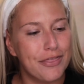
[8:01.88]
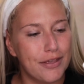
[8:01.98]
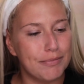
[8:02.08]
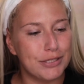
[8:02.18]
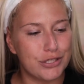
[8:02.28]

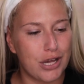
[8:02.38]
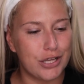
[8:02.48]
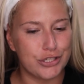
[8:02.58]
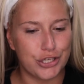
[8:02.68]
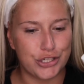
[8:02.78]
Then
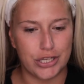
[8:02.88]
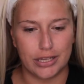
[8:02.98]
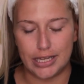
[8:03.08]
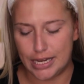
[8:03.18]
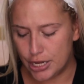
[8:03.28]
massage
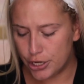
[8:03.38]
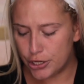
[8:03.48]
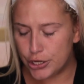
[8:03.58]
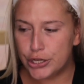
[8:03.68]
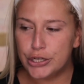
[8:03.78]
gently.
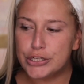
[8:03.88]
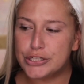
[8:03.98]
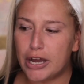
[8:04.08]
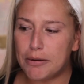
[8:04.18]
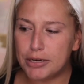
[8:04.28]

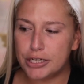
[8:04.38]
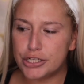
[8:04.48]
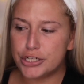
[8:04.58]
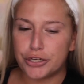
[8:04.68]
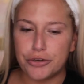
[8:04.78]
So I'm going to
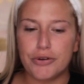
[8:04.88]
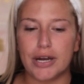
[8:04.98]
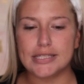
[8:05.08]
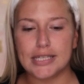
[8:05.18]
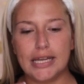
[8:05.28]
just show you
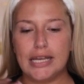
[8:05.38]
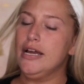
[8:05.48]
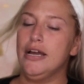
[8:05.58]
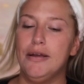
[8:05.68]
guys like